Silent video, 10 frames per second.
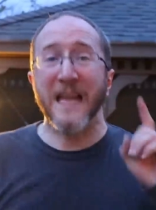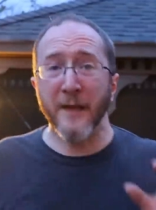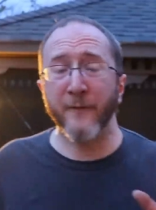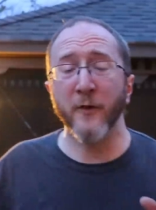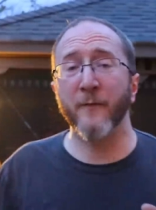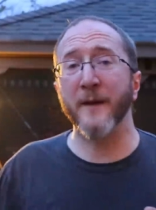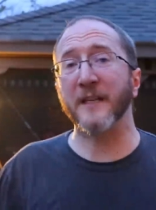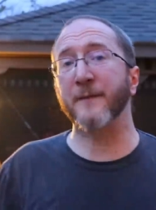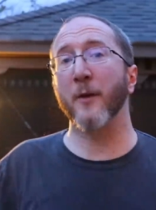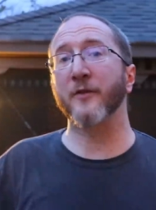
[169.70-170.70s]
If you've been
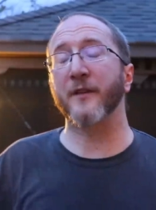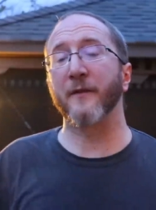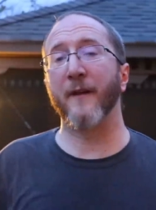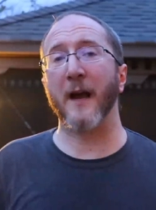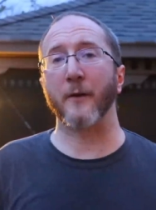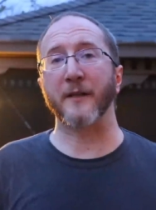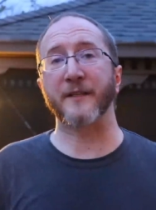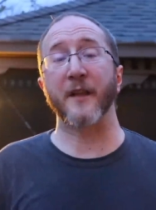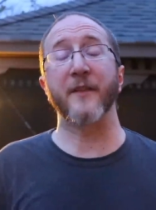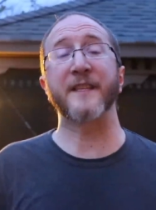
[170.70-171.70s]
exposed to the
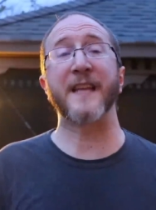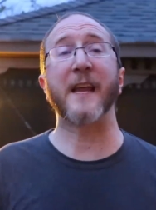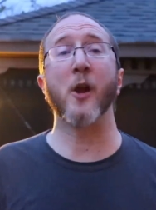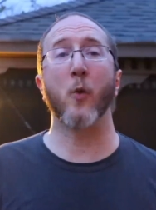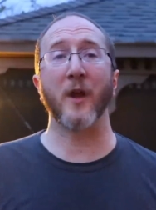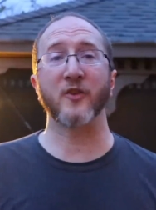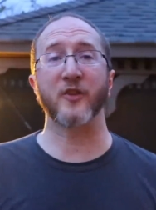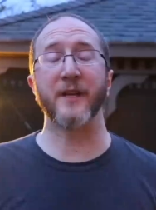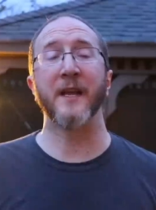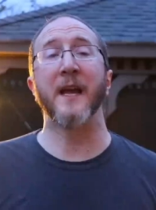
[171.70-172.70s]
virus, the second
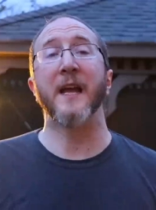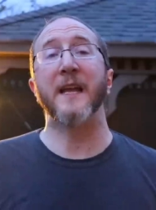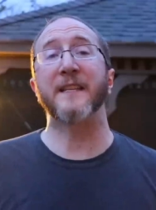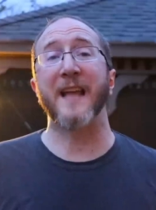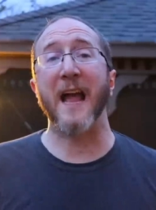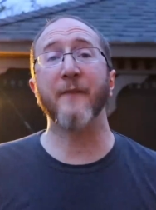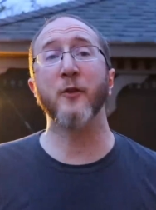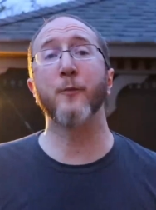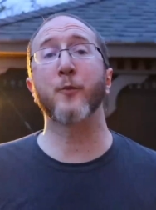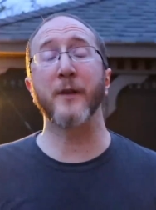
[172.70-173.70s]
question is have
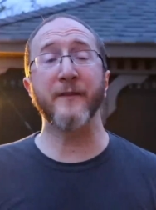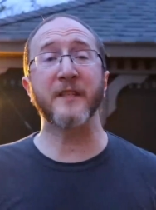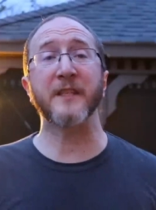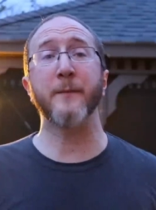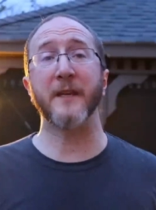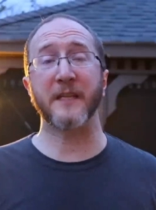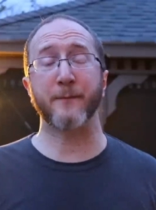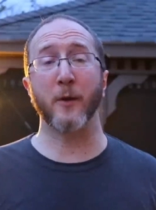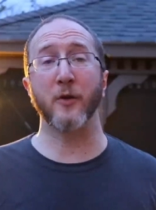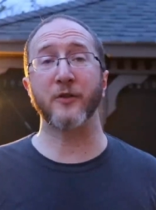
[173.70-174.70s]
you previously been
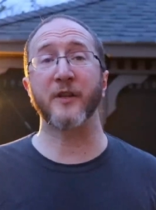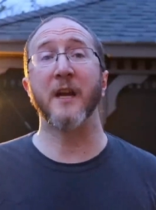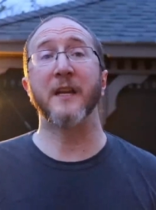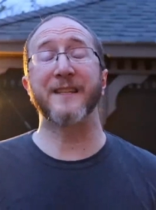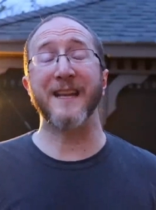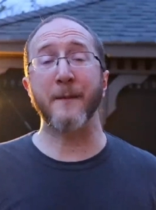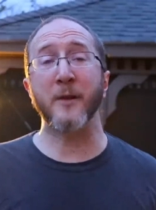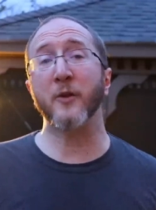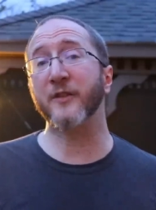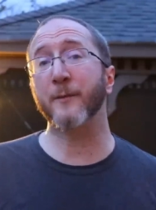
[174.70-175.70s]
exposed to
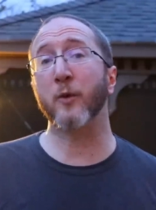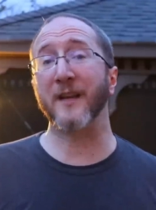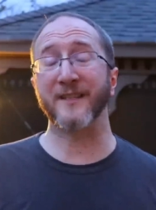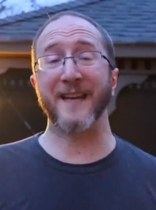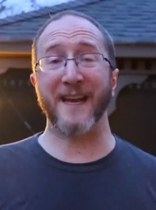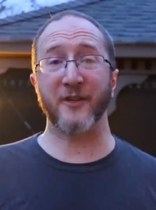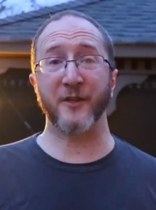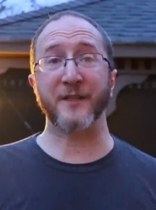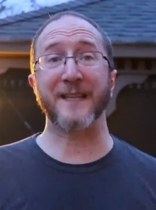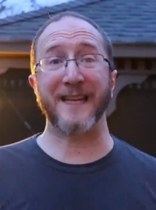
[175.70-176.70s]
immunosuppressant
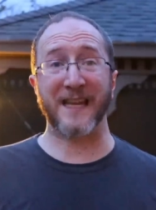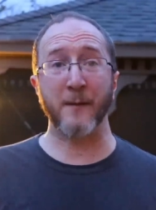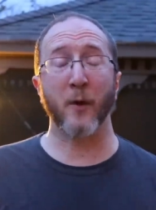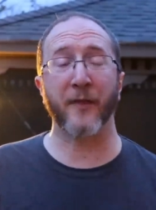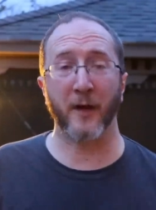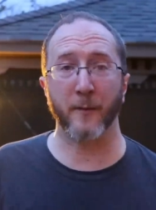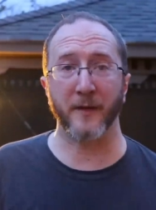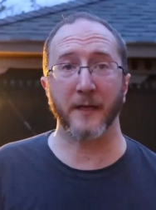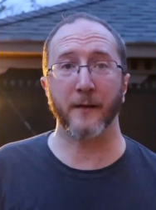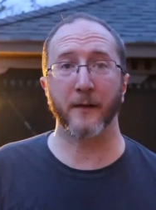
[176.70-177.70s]
agents like
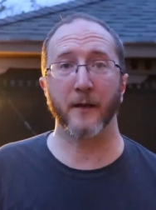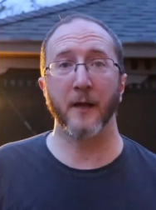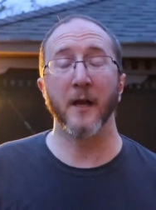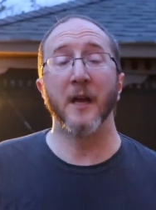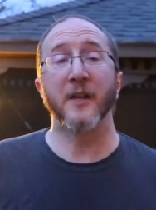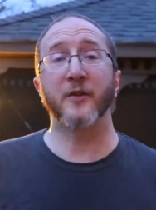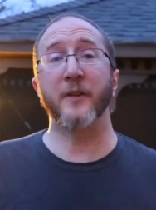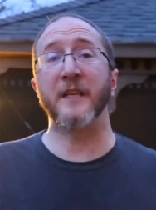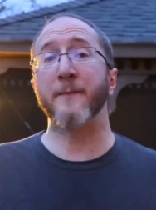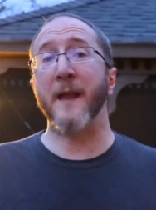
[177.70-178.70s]
chemotherapy? So
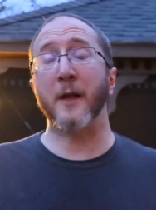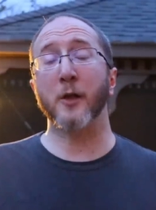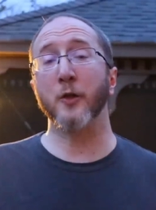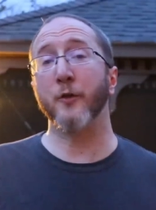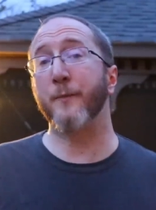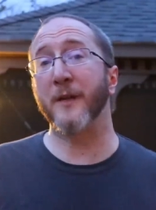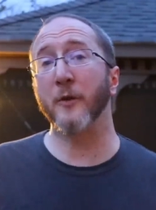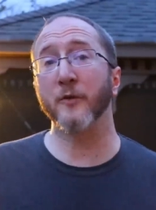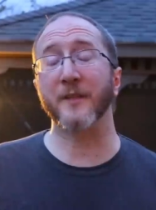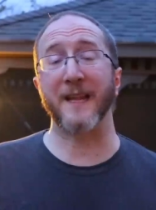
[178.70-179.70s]
these may include
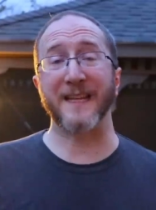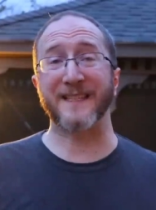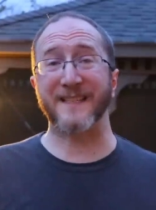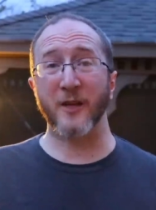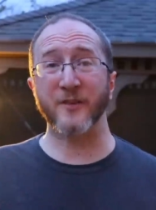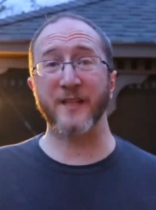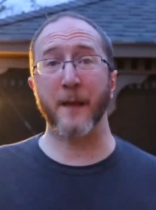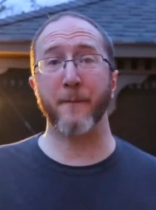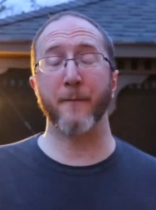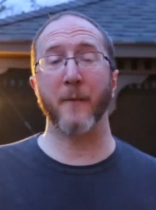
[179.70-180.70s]
pills like
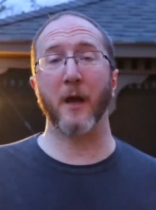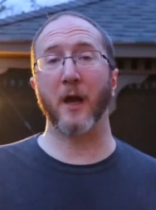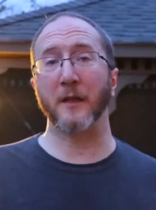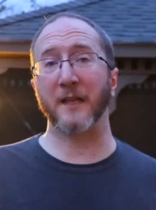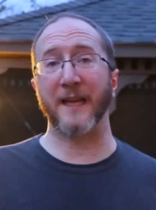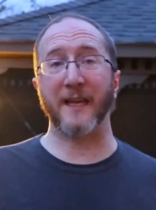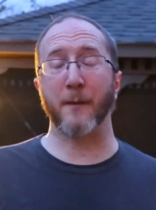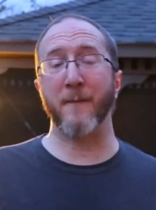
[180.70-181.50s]
CellCept, uh, like